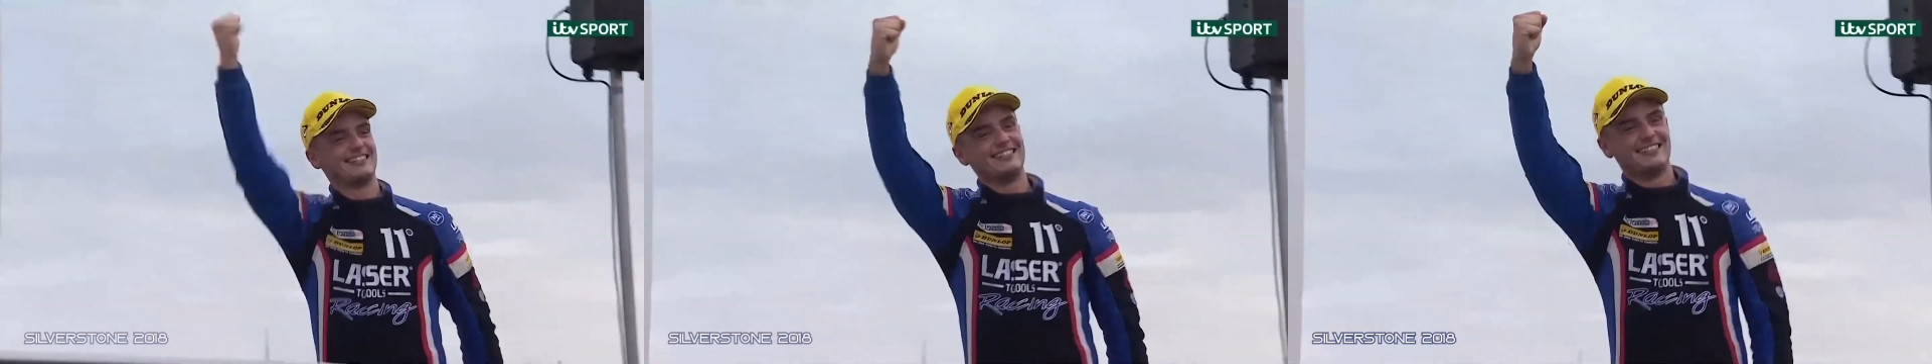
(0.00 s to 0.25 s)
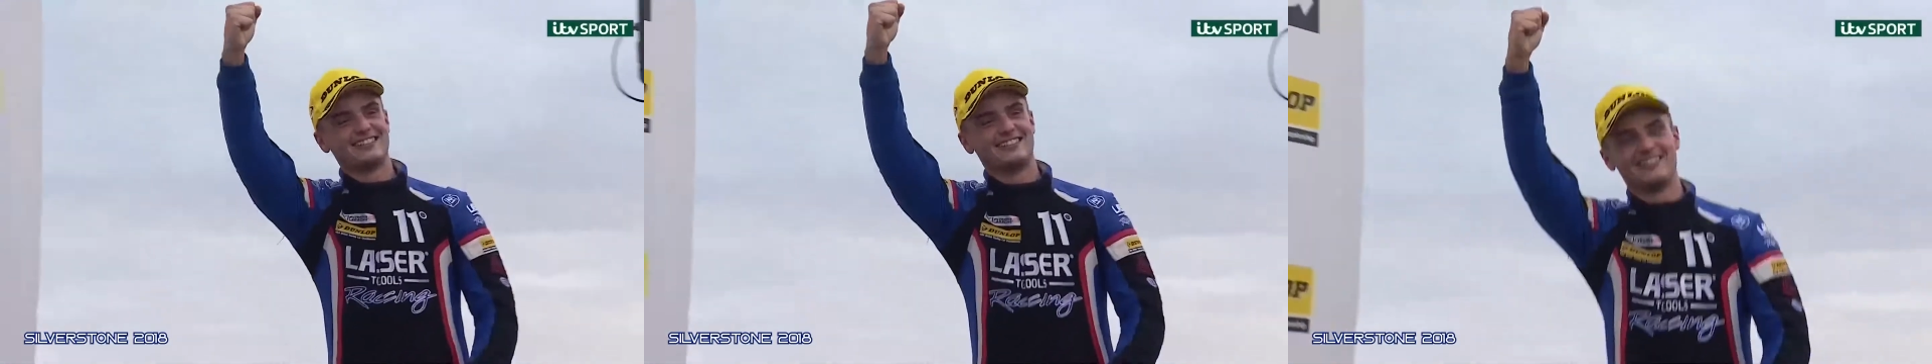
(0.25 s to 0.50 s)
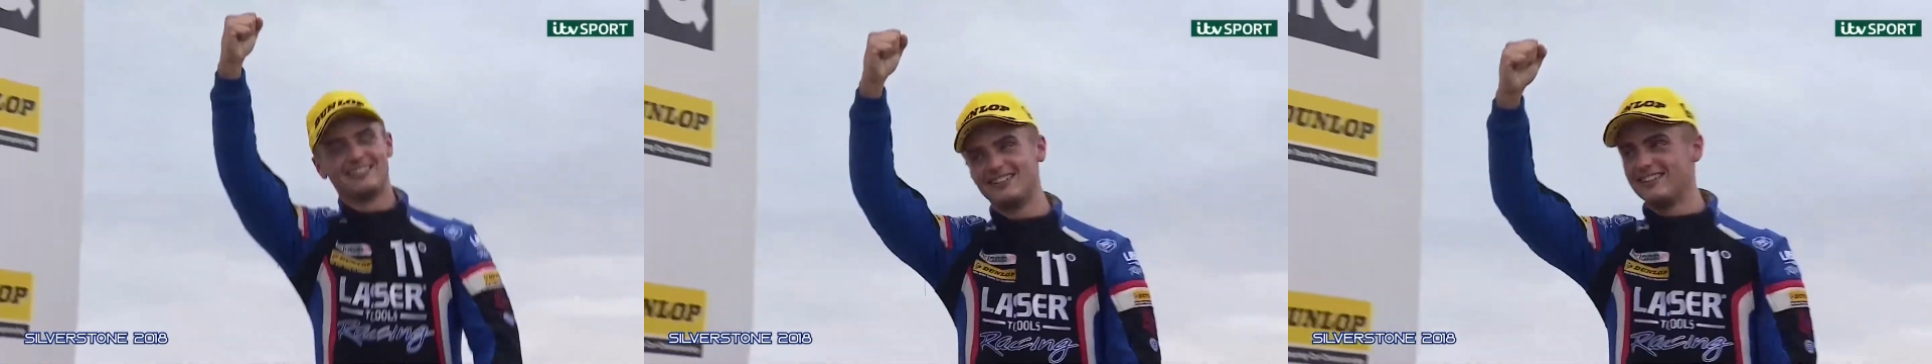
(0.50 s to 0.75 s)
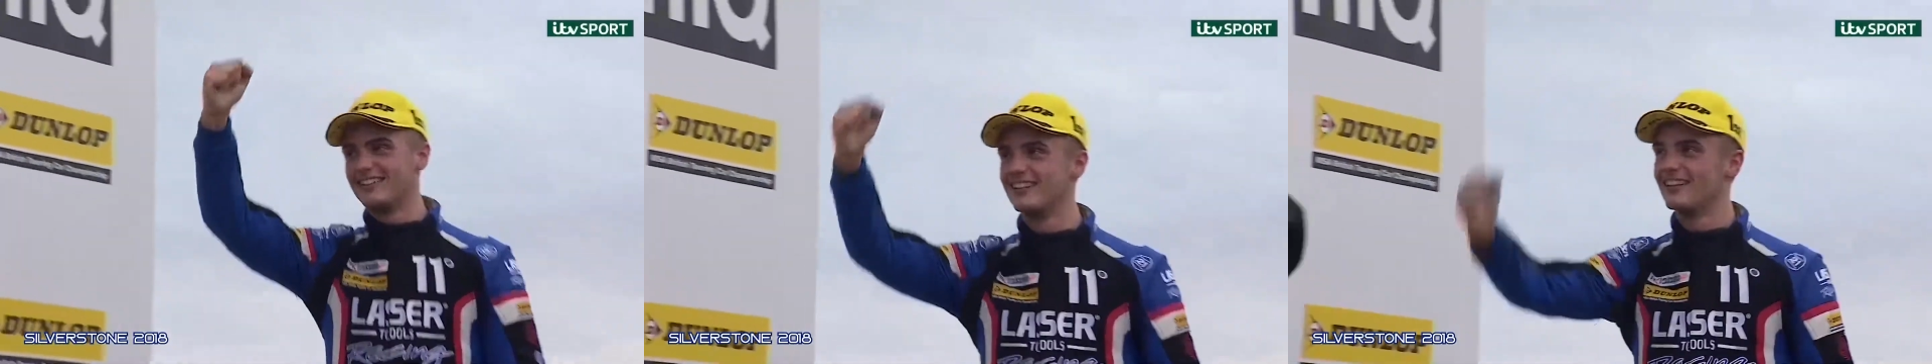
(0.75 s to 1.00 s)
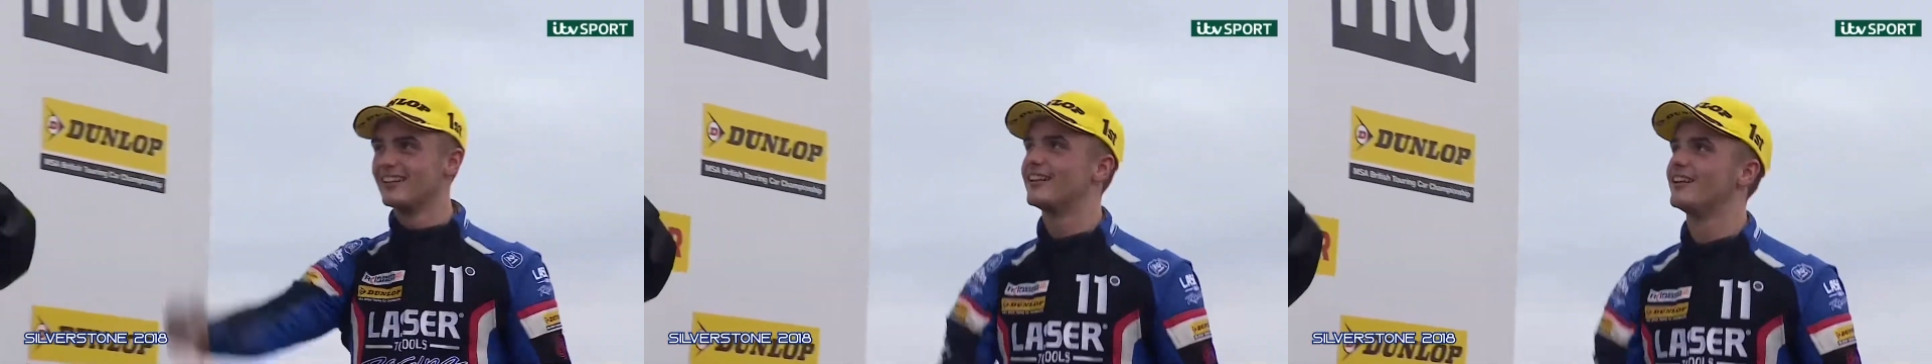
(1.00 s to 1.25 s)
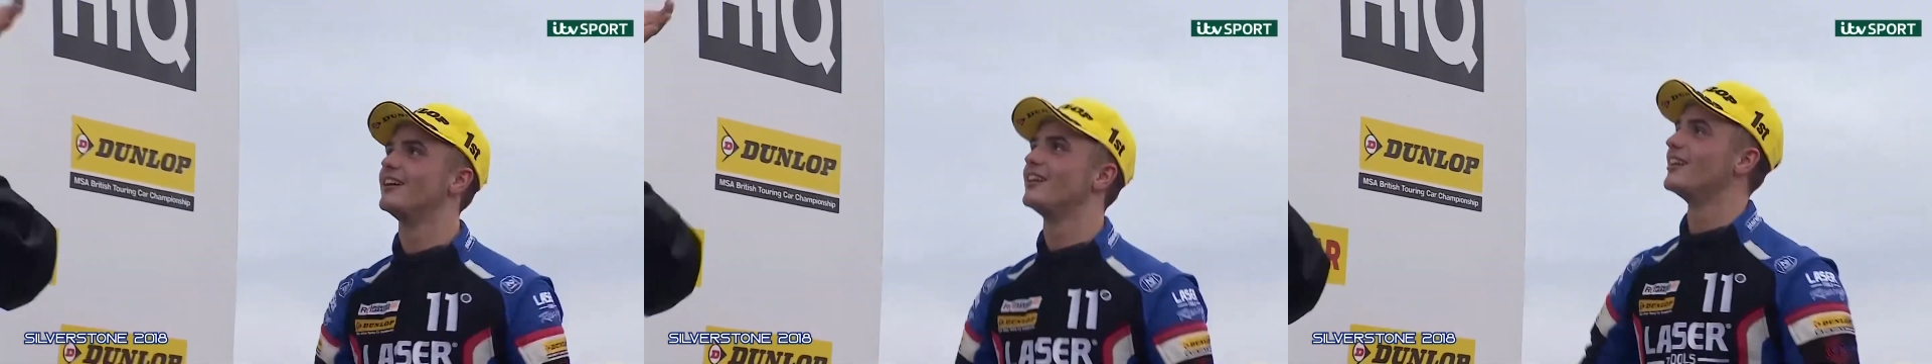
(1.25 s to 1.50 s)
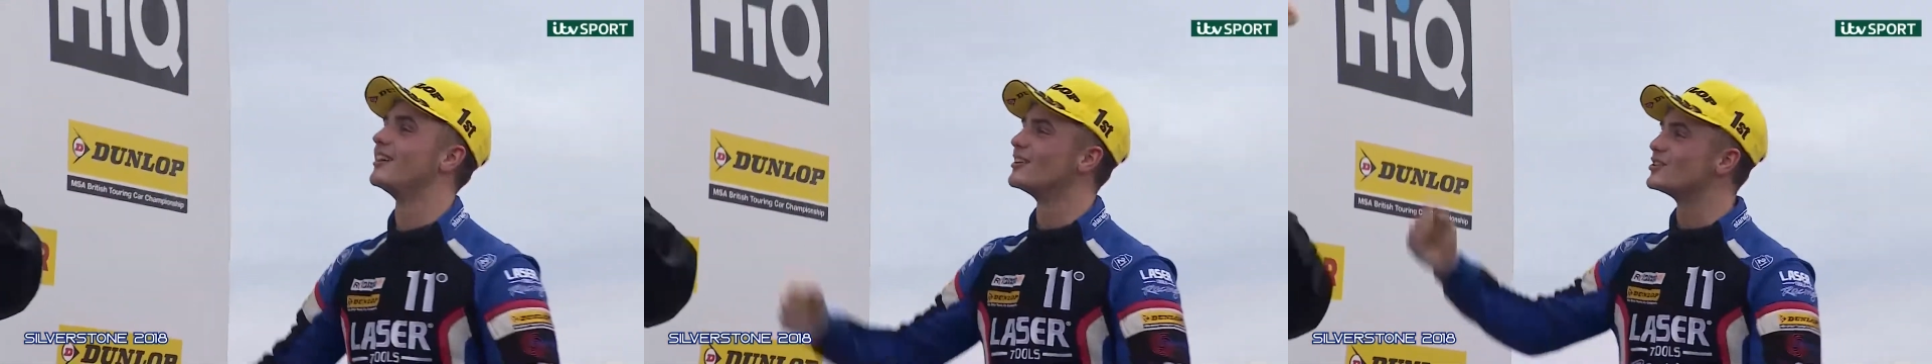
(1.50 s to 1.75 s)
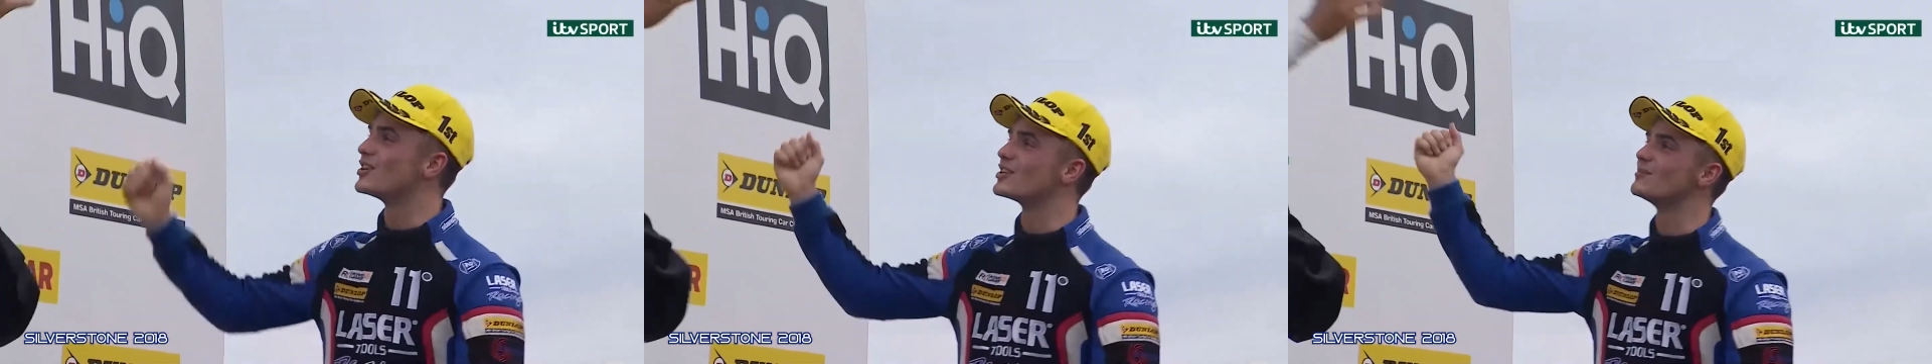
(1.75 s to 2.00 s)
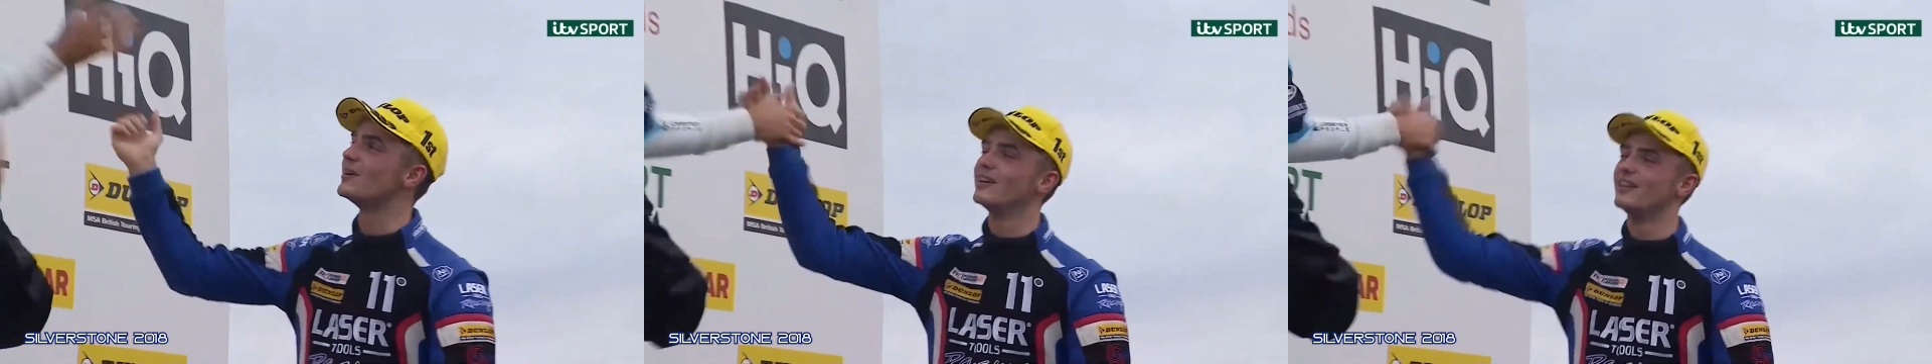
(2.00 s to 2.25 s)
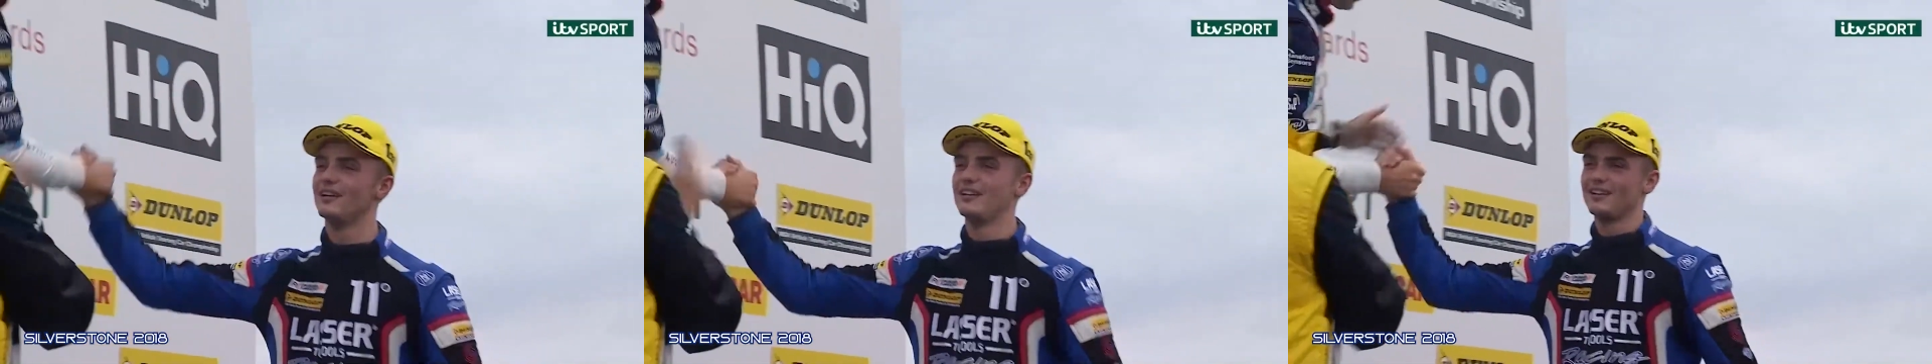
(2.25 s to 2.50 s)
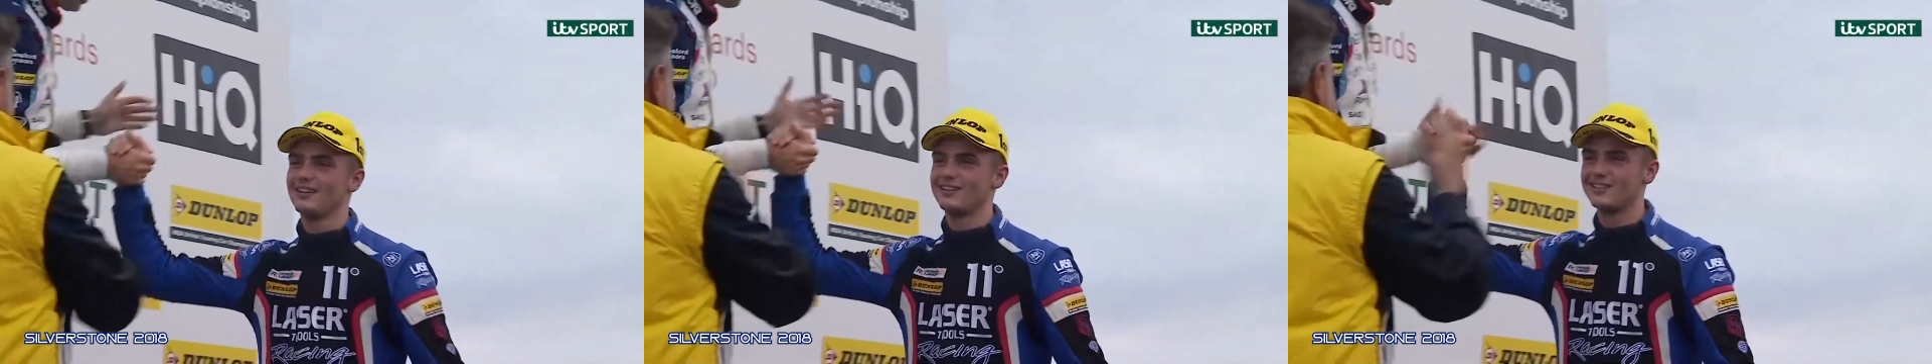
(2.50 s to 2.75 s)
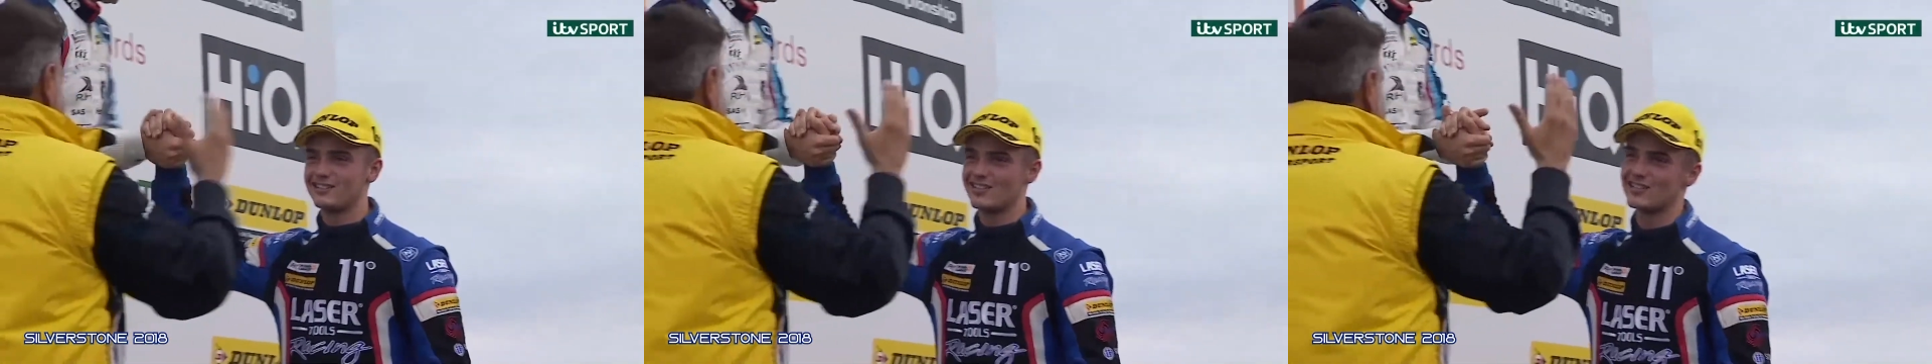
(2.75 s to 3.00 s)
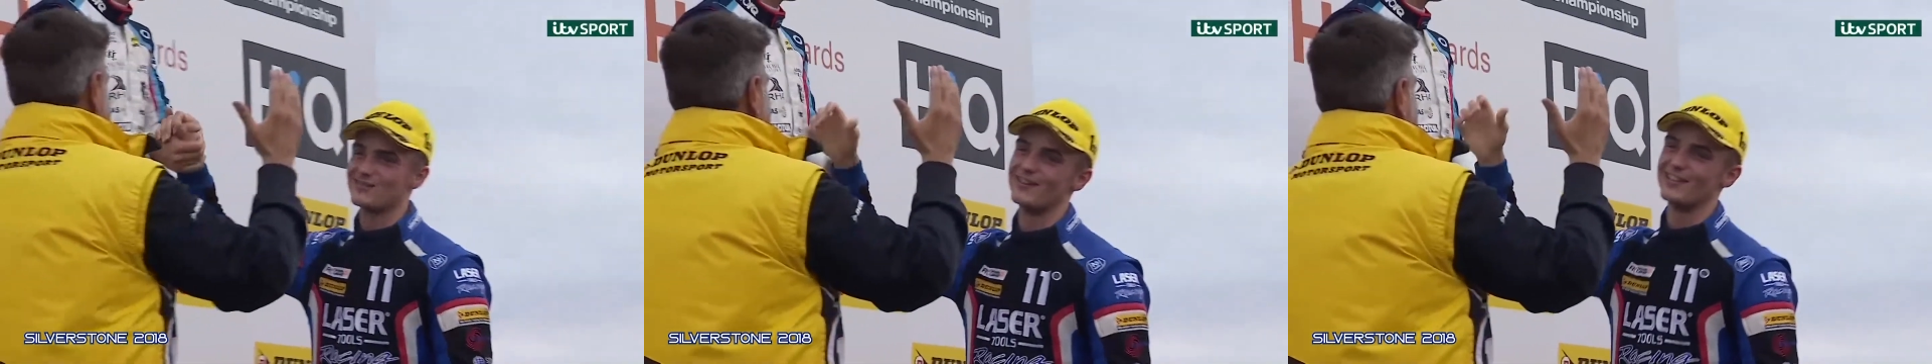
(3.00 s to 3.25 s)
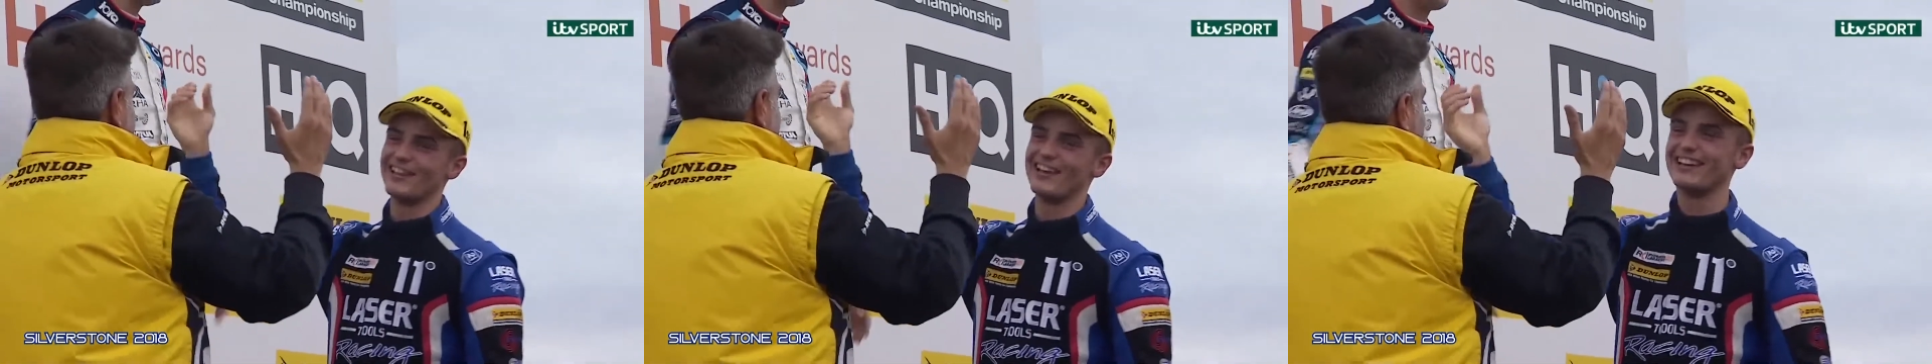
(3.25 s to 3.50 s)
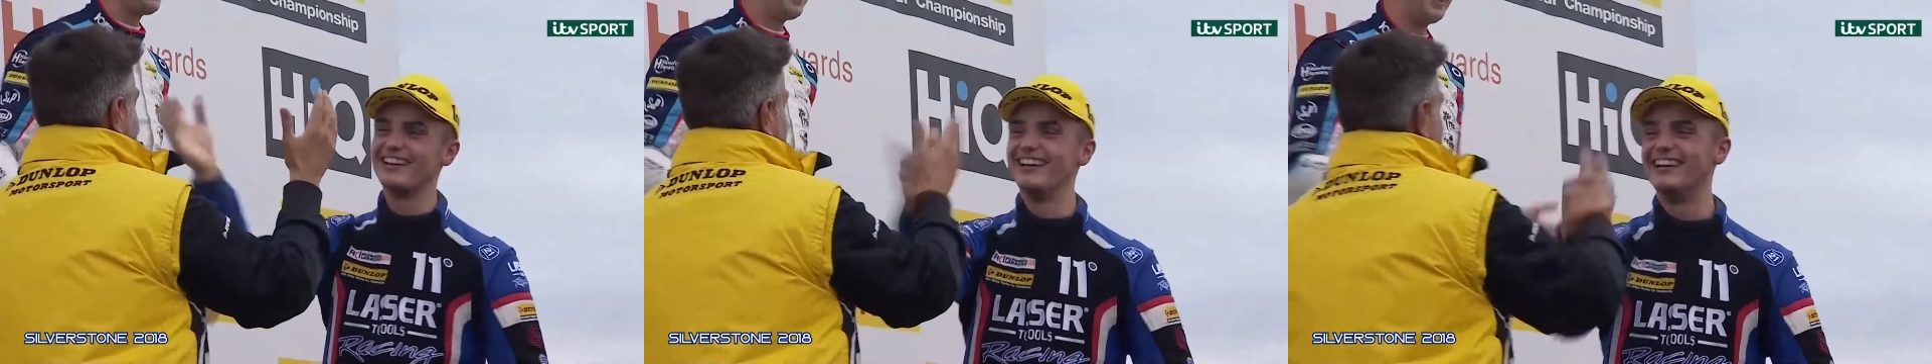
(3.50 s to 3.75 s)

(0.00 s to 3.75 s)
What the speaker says: way the crowd and fans get behind you, when you're called onto the